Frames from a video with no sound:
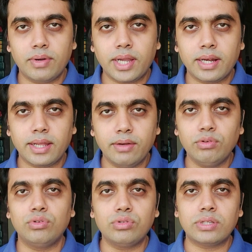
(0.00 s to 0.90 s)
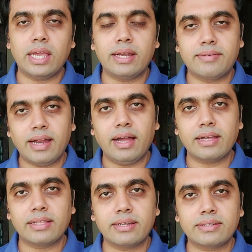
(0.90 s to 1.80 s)
can use a
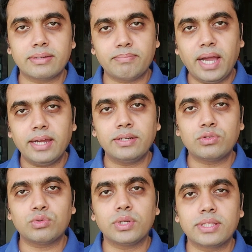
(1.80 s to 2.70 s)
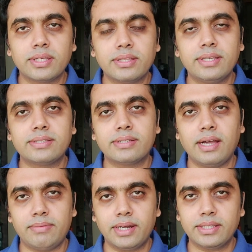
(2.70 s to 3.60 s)
drug that binds with this
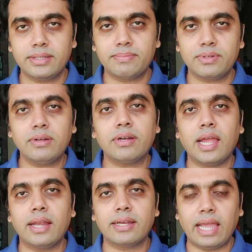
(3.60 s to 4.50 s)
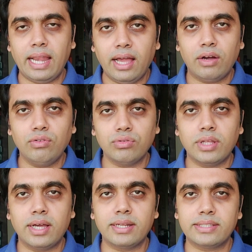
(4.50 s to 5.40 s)
GABA receptor and allow
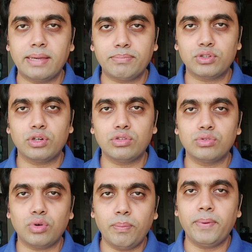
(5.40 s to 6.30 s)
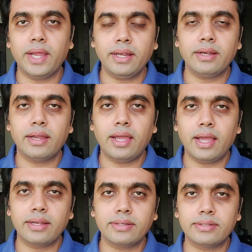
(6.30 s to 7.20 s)
the receptor to open
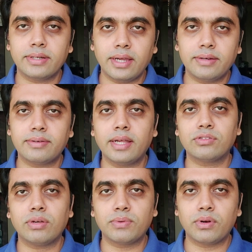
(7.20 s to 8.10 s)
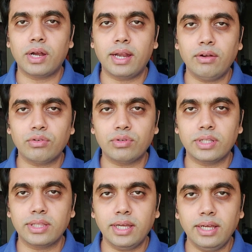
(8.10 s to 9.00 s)
and entrance of chloride ion
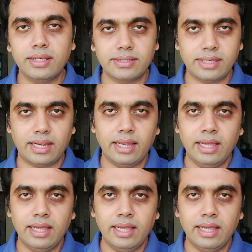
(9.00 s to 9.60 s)
within the cell.